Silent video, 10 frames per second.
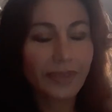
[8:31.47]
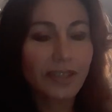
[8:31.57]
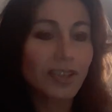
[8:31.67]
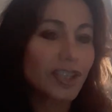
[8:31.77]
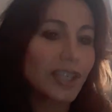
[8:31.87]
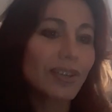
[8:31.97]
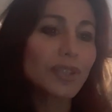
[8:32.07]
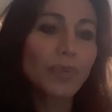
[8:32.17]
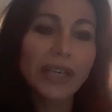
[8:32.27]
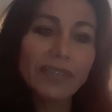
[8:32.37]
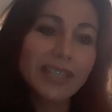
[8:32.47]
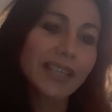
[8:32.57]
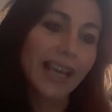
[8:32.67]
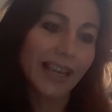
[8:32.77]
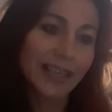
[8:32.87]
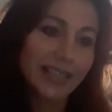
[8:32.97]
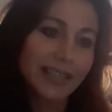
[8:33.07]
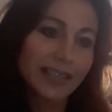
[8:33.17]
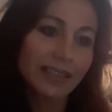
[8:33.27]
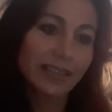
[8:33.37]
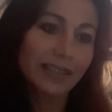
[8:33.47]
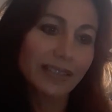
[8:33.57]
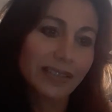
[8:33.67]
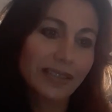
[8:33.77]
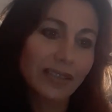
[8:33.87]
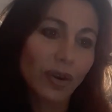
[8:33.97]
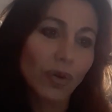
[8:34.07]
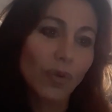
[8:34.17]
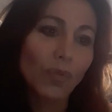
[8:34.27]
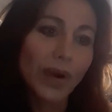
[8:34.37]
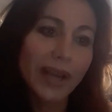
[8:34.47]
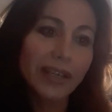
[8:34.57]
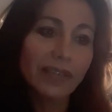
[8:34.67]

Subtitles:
So she goes, whatever the case, one